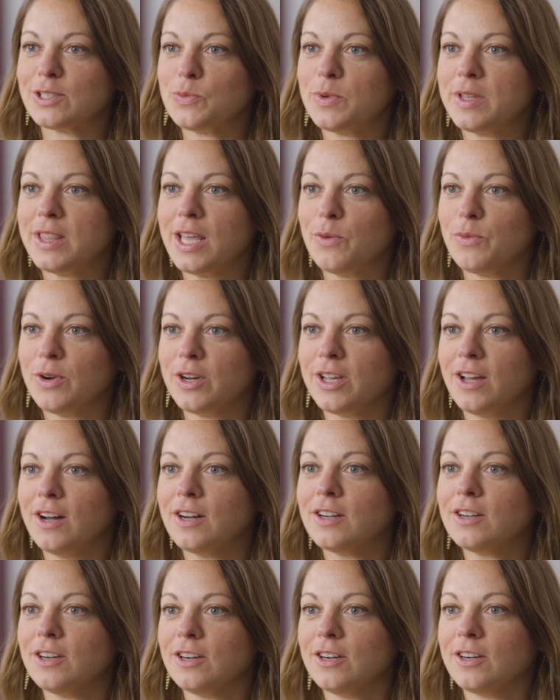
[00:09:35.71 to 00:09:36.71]
to when they were
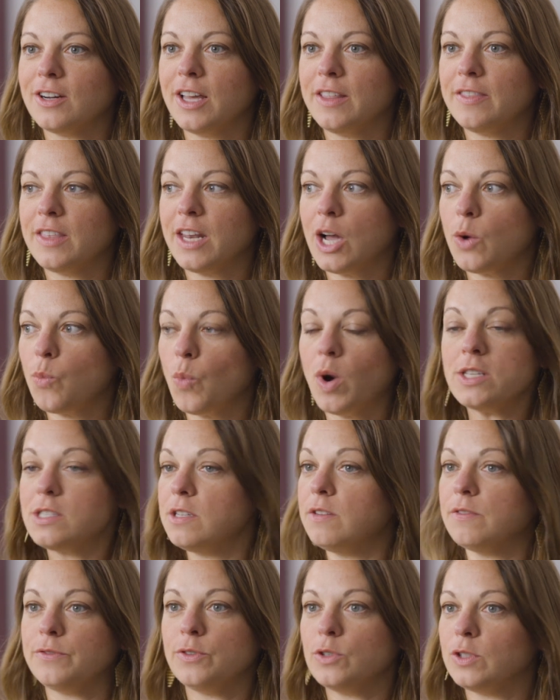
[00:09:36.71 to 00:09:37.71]
younger that I
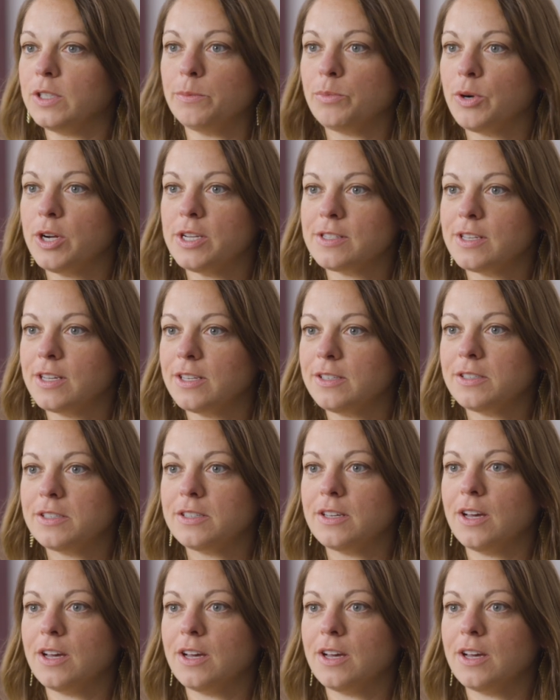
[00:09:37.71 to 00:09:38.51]
wasn't fully present.